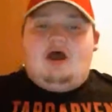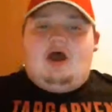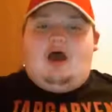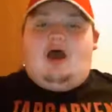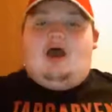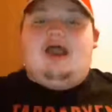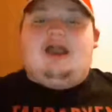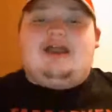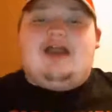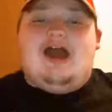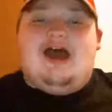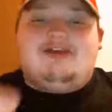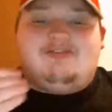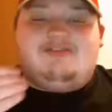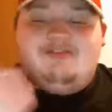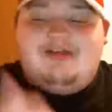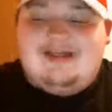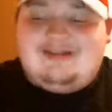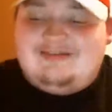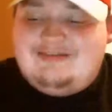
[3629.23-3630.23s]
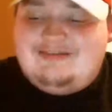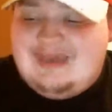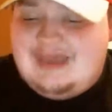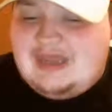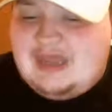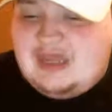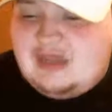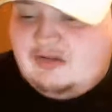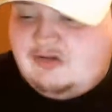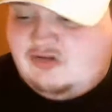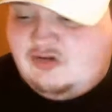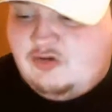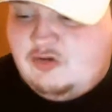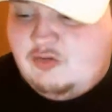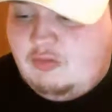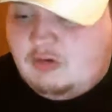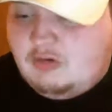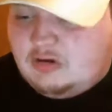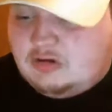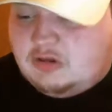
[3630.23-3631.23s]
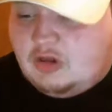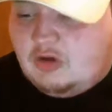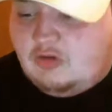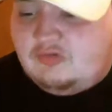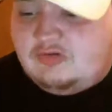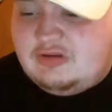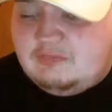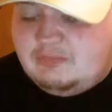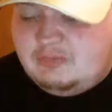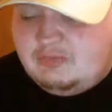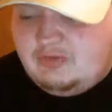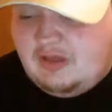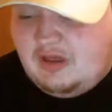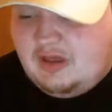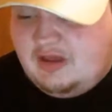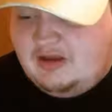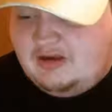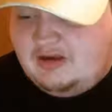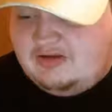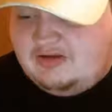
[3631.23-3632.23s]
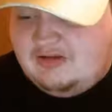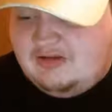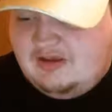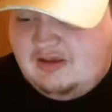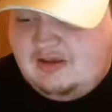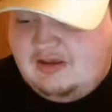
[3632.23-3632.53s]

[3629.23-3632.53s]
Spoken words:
All right, guys, let's get into closing plugs.